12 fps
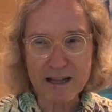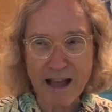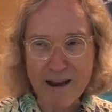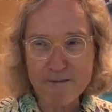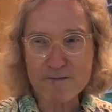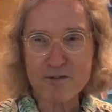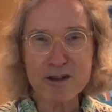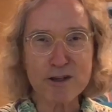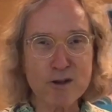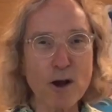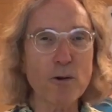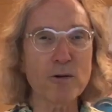every
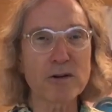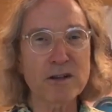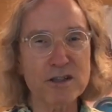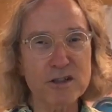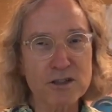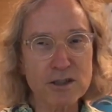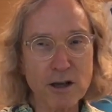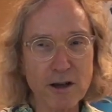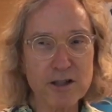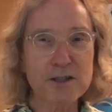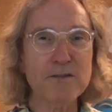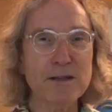note, the
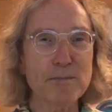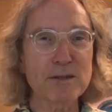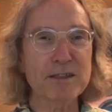touch of them,